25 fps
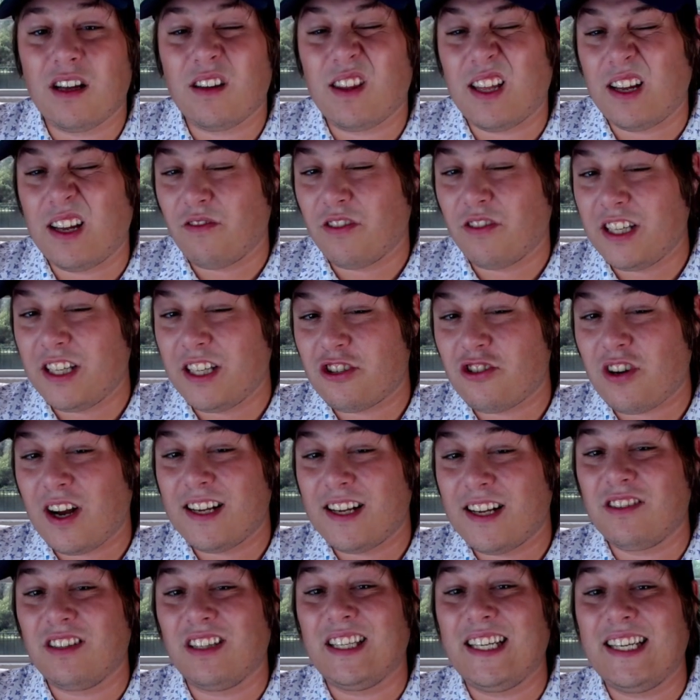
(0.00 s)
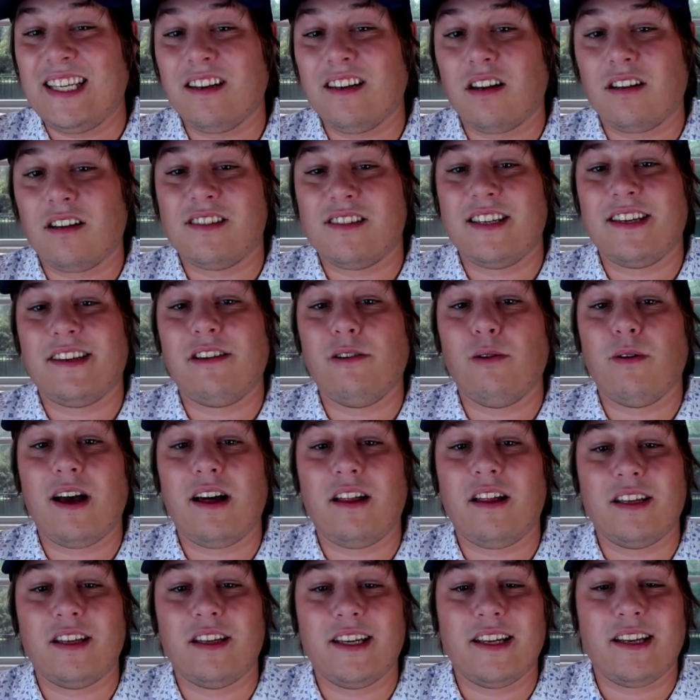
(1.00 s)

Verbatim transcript: They really tried to lean on Ezekiel Elliott.